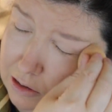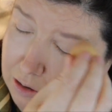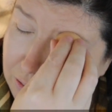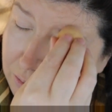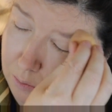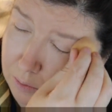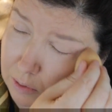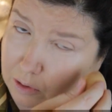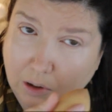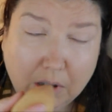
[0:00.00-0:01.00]
to
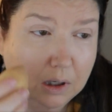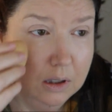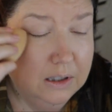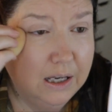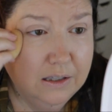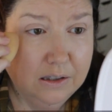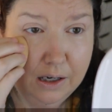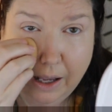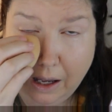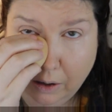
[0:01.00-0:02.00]
test
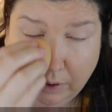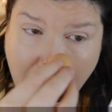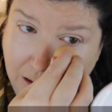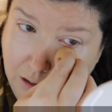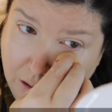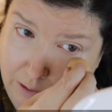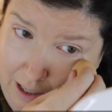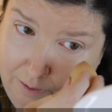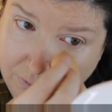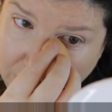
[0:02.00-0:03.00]
it out and you don't
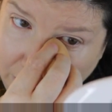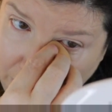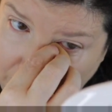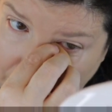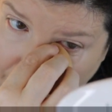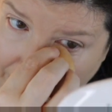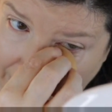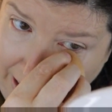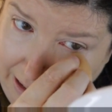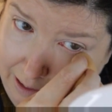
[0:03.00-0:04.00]
have to
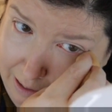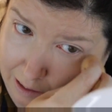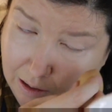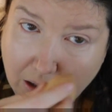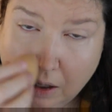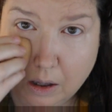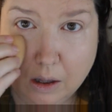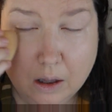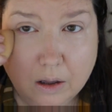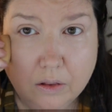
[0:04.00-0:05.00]
pay
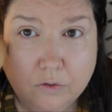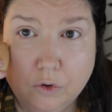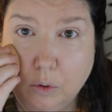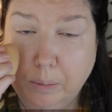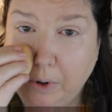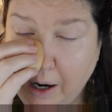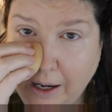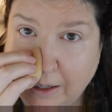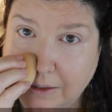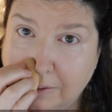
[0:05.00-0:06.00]
the full
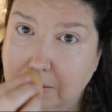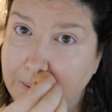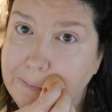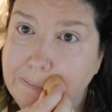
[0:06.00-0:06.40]
price.